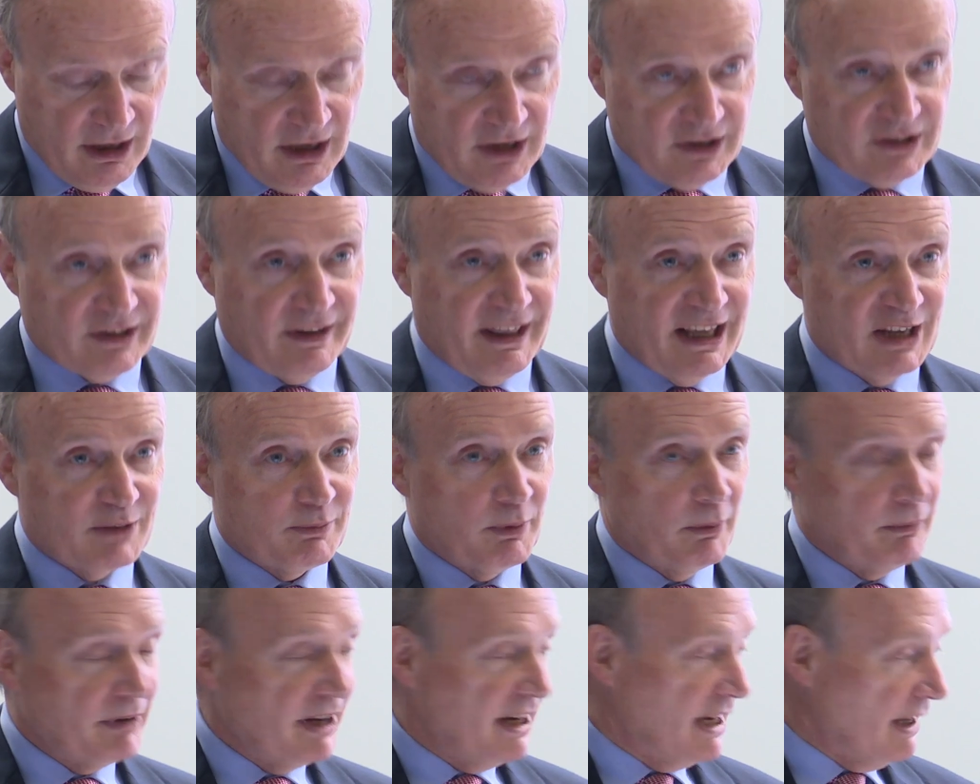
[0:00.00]
So that's
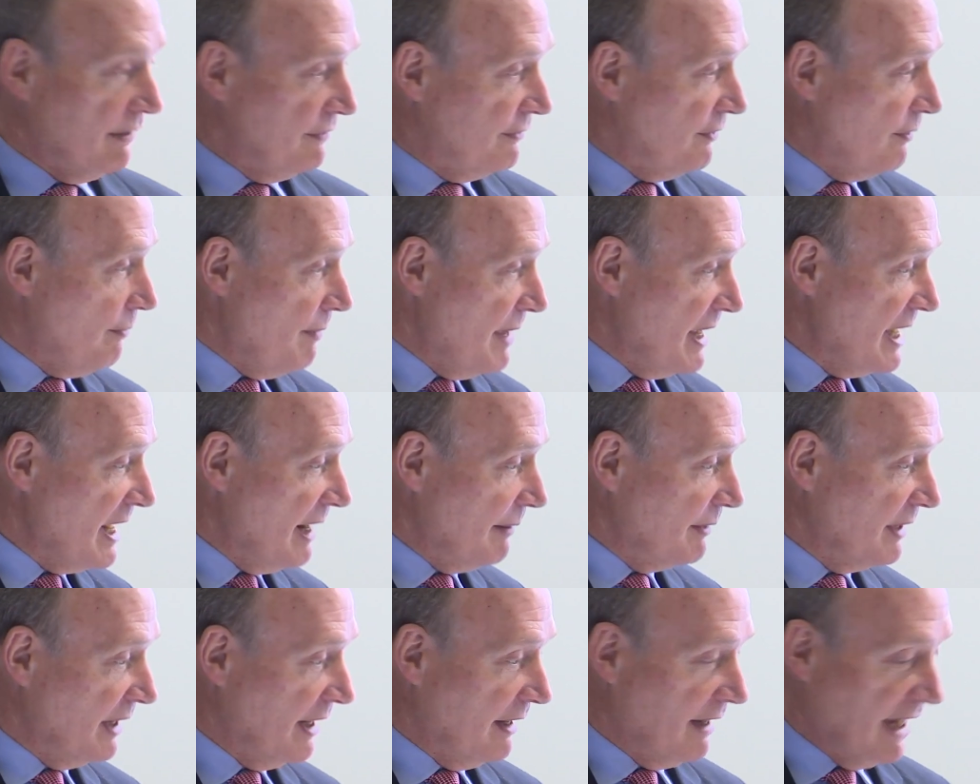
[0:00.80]
probably enough from me.
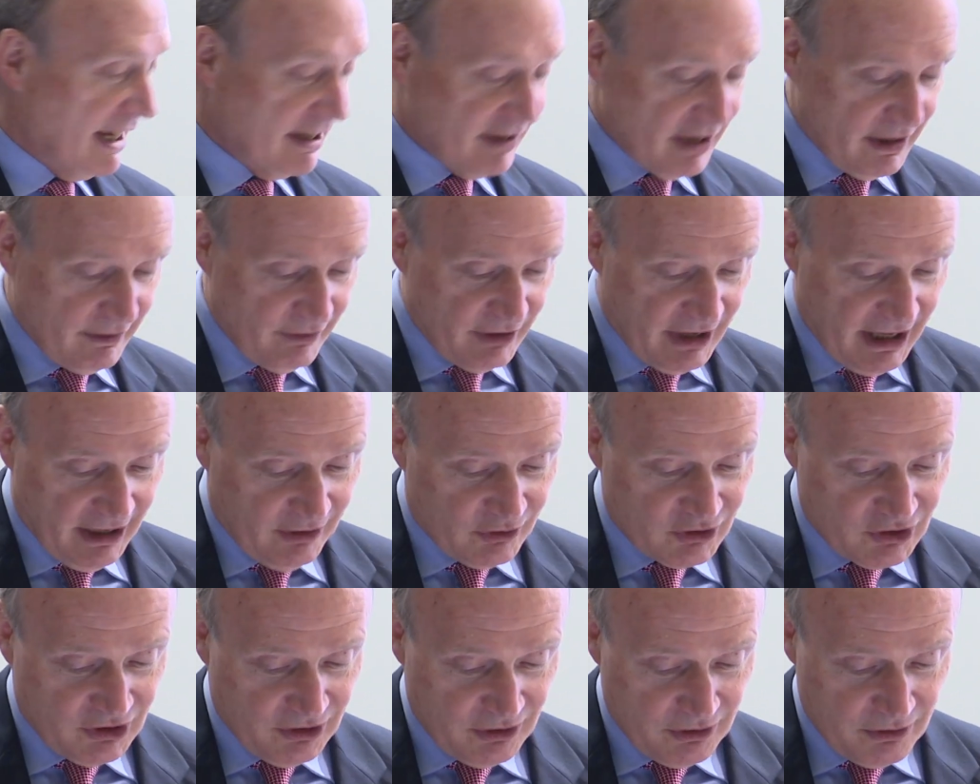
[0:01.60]
I'm going to hand over now
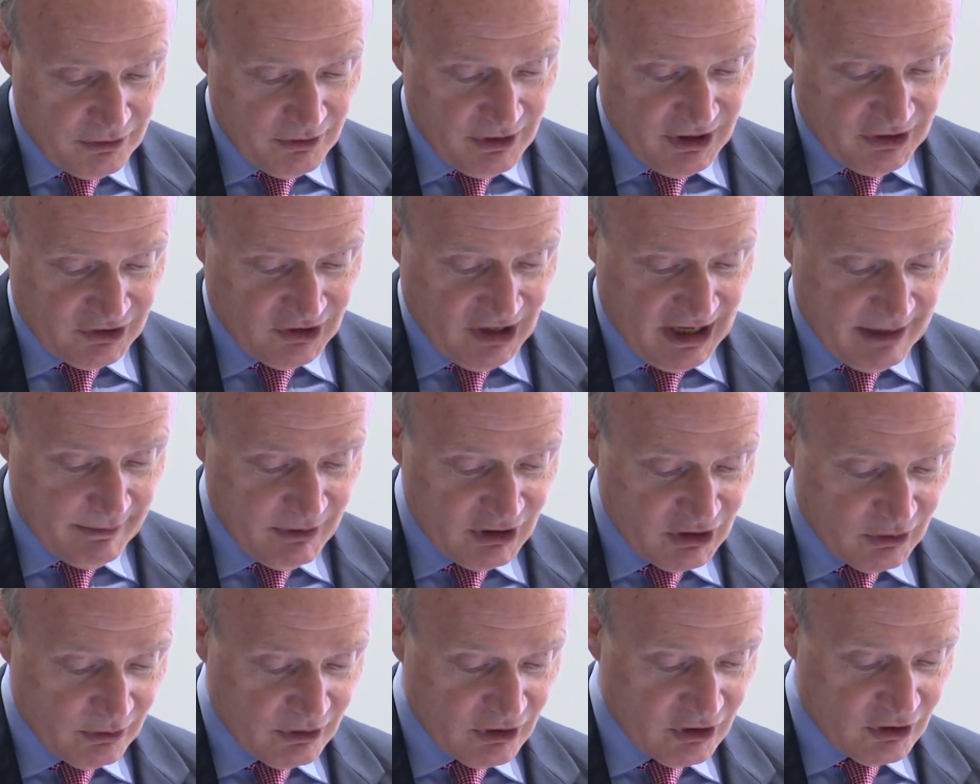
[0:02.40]
to
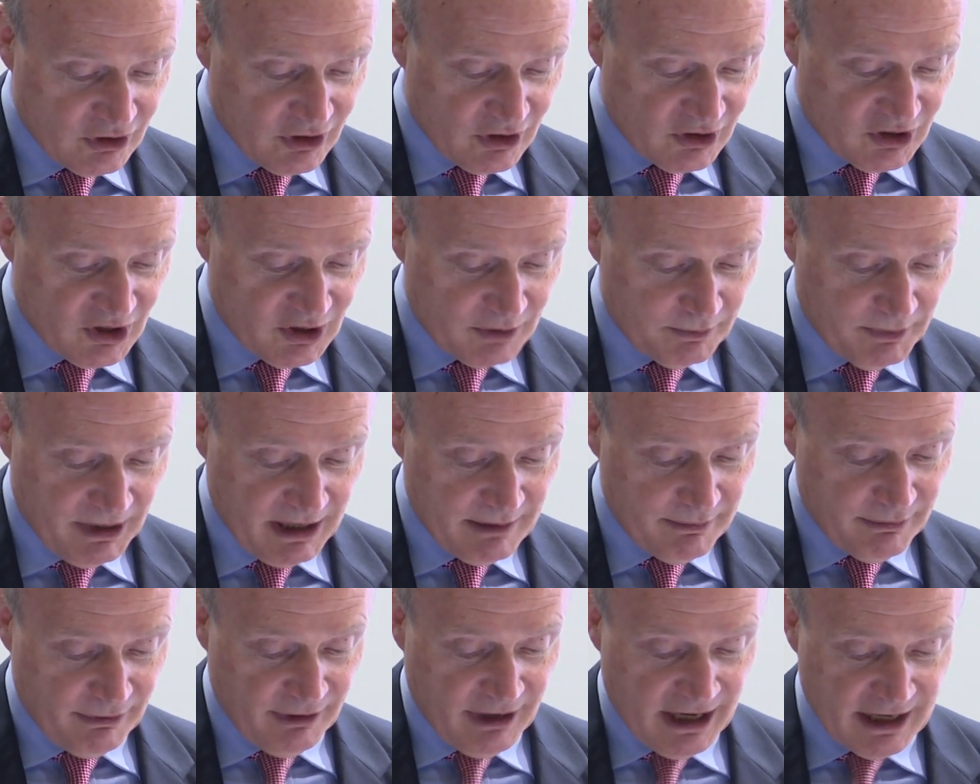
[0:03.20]
Simon to introduce his
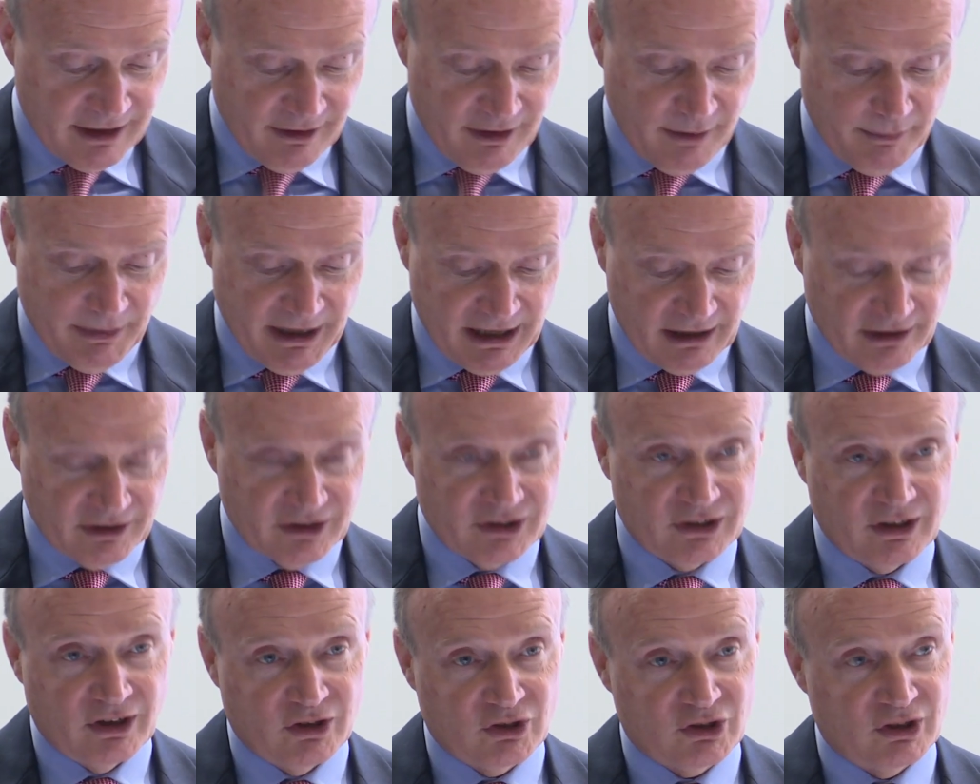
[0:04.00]
paper ahead of the panel
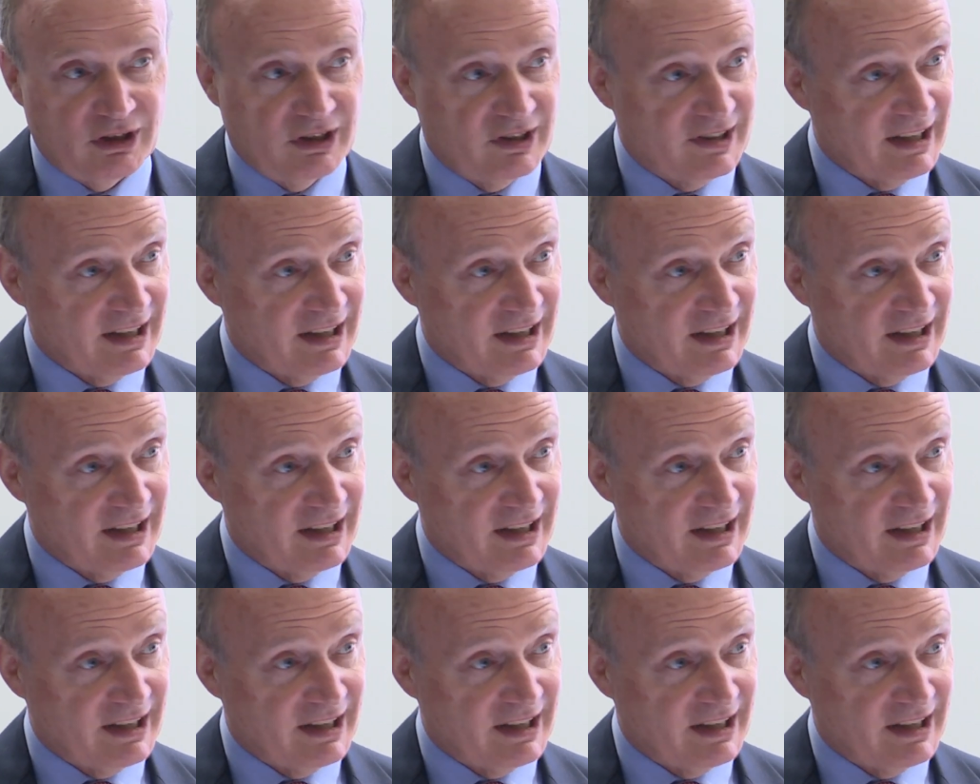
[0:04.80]
discussion.